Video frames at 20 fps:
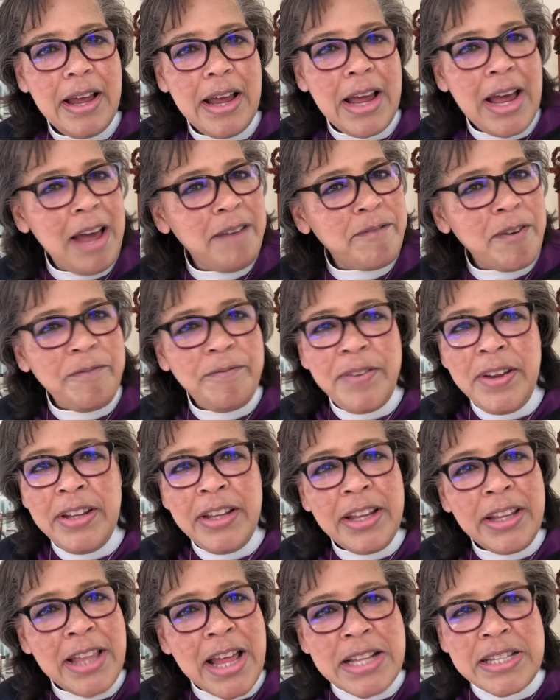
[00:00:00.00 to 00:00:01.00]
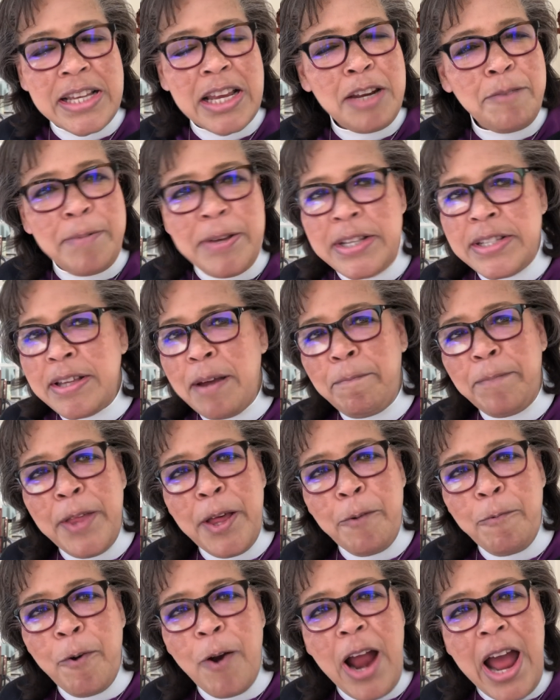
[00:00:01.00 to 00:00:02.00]
I have a feeling that's going to be
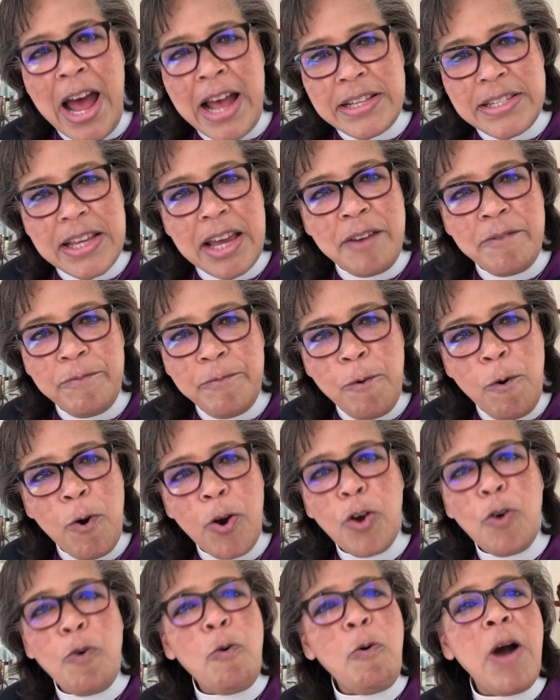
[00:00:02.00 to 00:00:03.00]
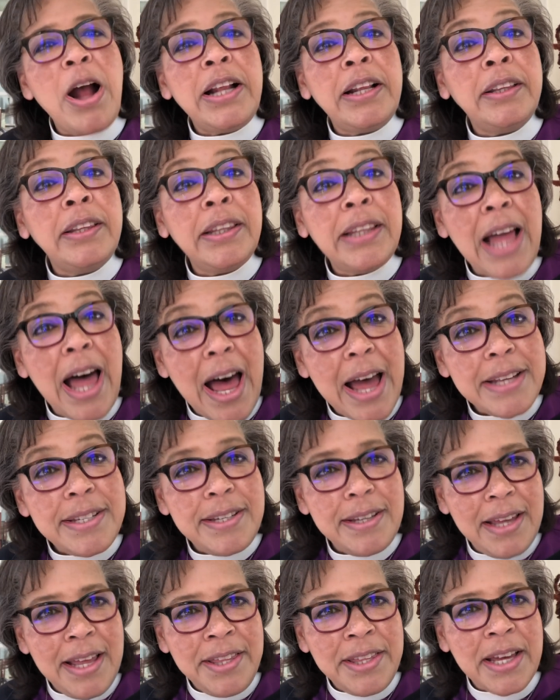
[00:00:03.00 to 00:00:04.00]
something we're asking for quite a lot
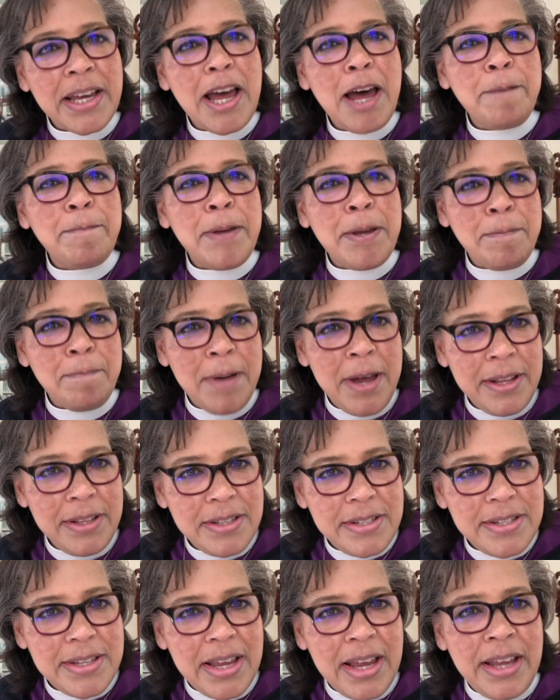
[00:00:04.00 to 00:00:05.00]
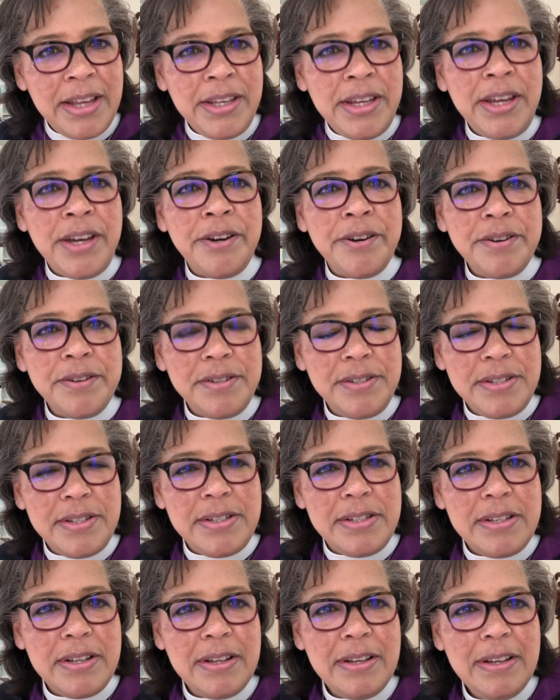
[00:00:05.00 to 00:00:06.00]
in the coming months and
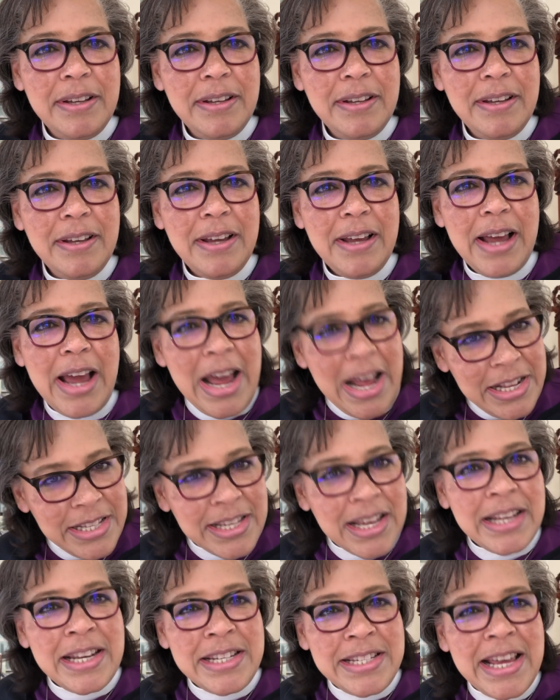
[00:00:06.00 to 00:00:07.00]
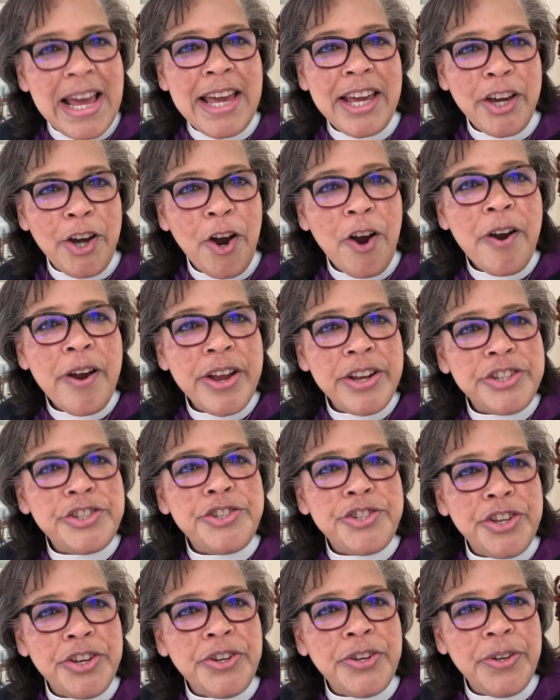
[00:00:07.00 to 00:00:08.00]
years. It's going to take courage
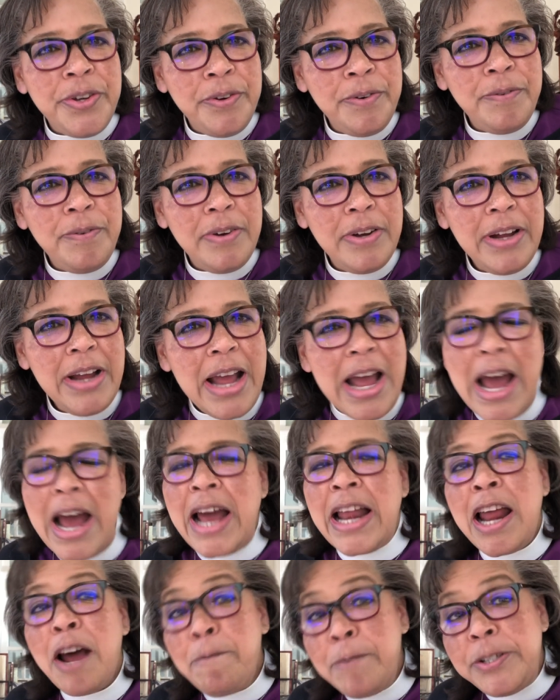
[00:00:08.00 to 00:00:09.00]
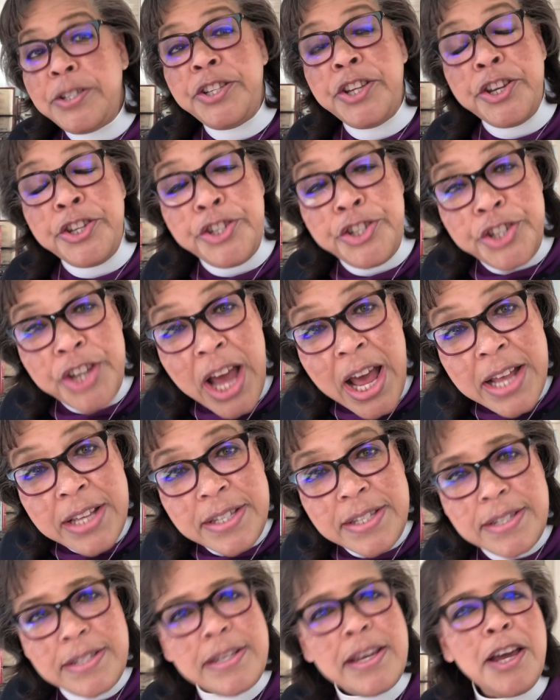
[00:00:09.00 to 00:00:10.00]
to do, and I would
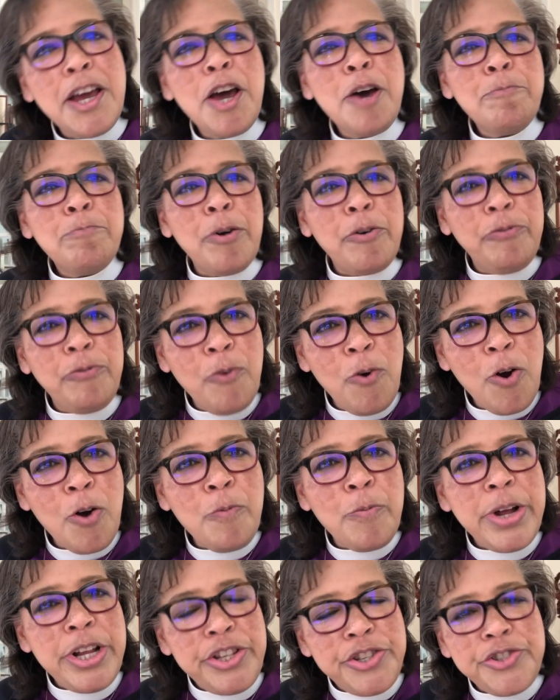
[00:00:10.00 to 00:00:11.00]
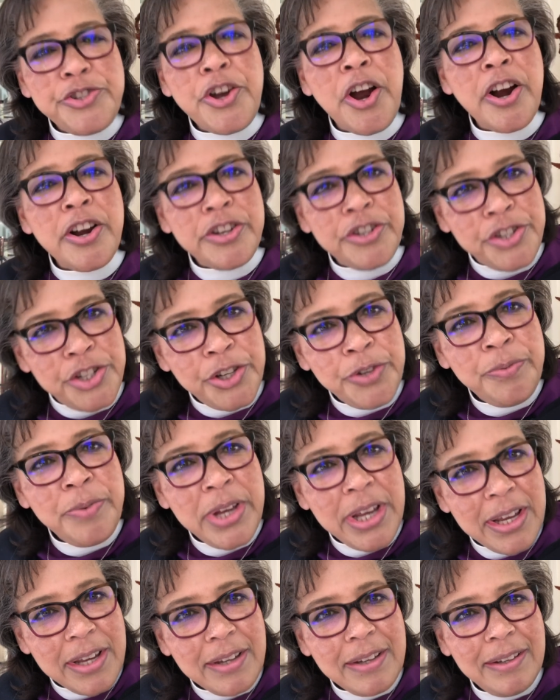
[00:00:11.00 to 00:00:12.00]
suggest before we start
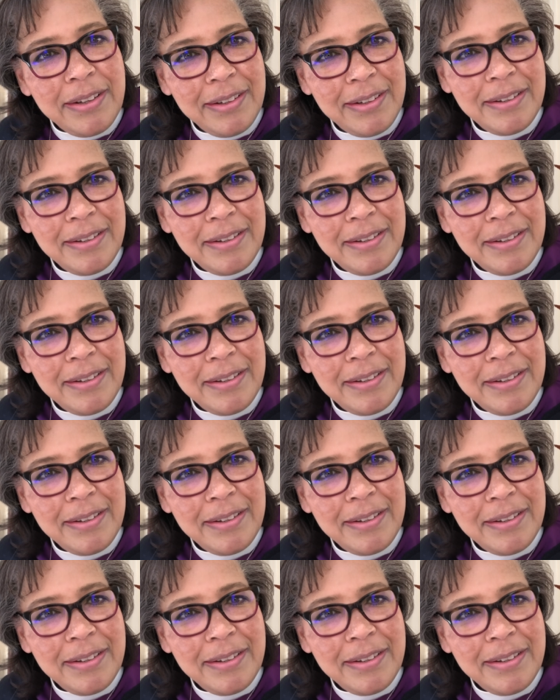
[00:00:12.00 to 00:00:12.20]
doing,